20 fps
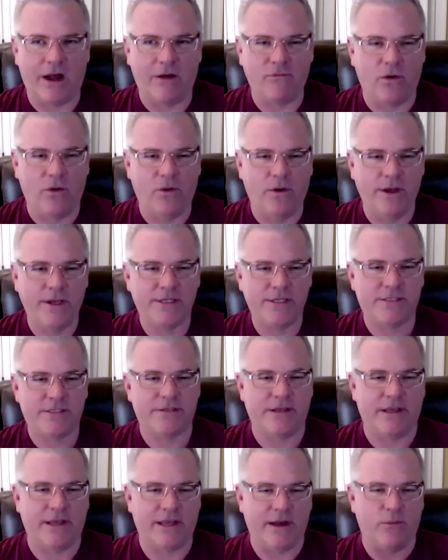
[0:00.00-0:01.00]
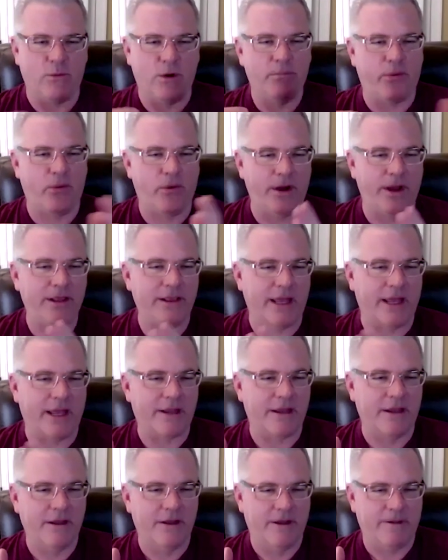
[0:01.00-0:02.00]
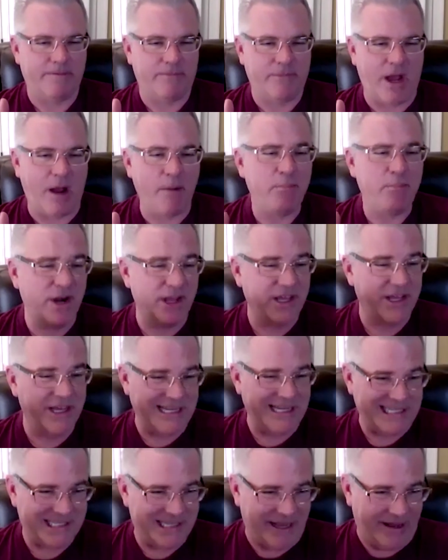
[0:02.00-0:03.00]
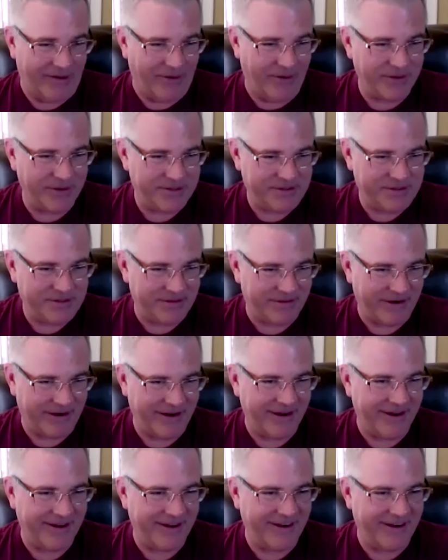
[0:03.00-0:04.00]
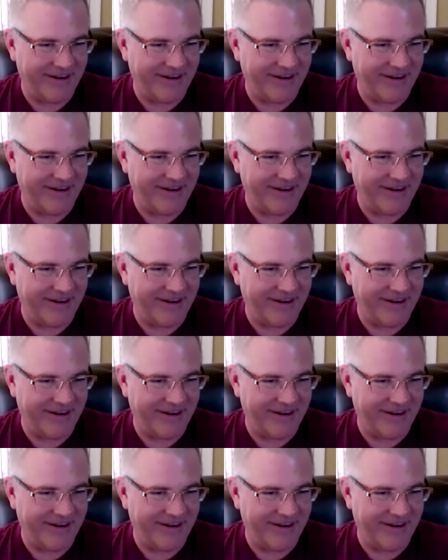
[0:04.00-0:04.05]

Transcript: I've always at one point, like I'm pretty good at sales, right?